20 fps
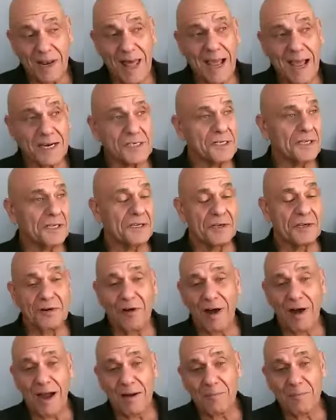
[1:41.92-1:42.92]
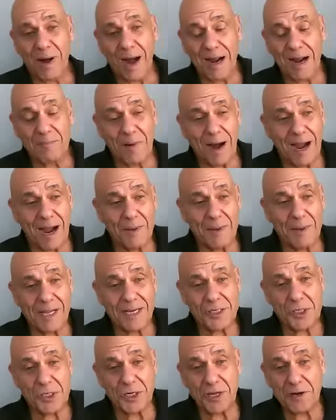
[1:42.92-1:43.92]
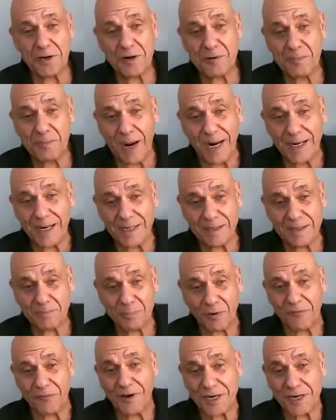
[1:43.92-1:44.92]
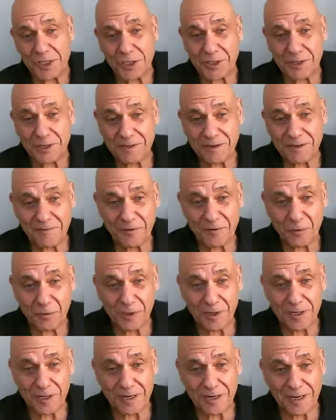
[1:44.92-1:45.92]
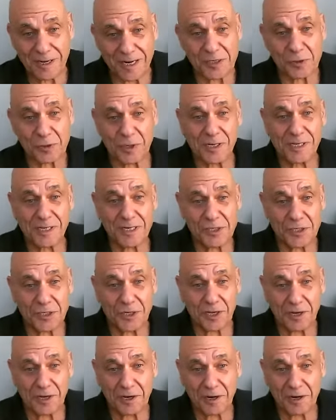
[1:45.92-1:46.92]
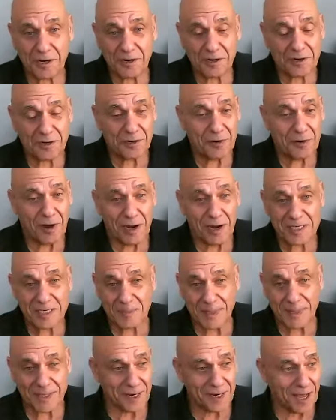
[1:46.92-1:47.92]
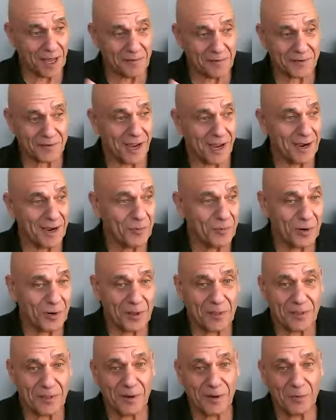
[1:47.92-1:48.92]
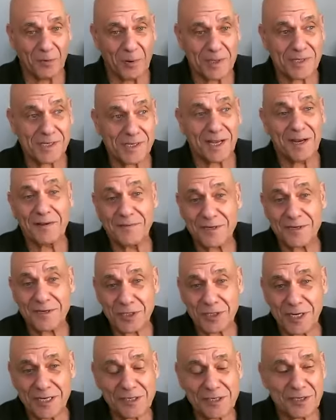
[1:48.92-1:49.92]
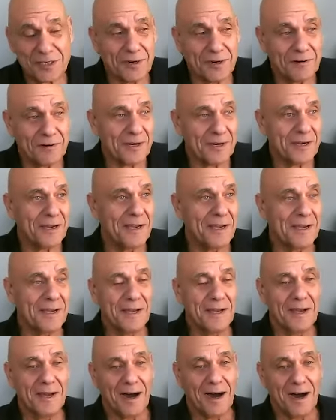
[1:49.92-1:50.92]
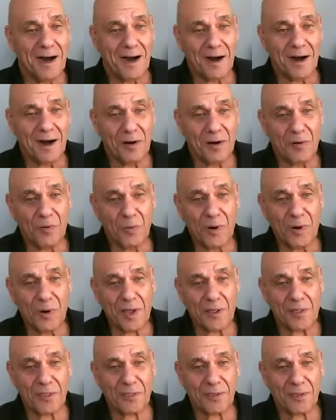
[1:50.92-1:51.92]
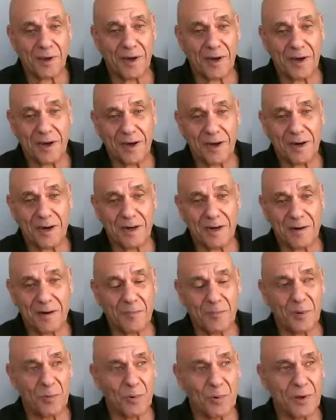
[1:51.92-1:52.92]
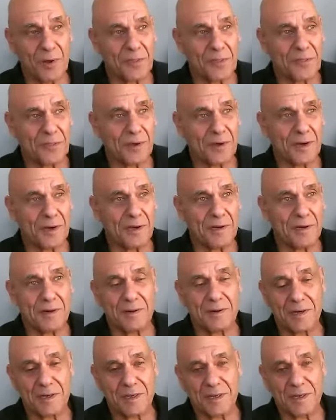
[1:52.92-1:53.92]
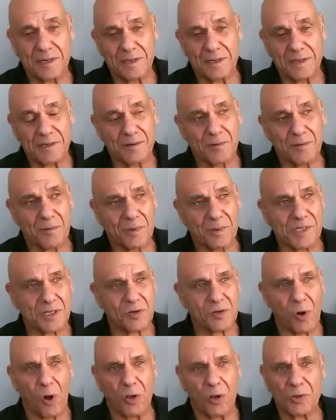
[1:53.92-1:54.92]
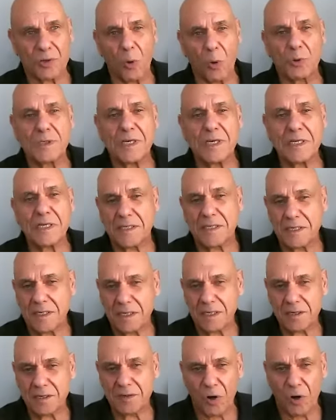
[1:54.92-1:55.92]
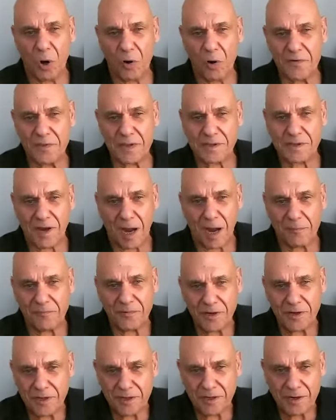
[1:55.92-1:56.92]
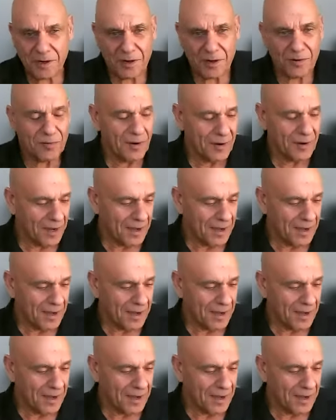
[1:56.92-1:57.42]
actually, you know, I'm I'm I'm an engineer by profession, if you will, electrical engineer. You know, I spent a lot of time with uh, with television engineering, uh, with um, with uh, what's it called OTT, you know, over the top video.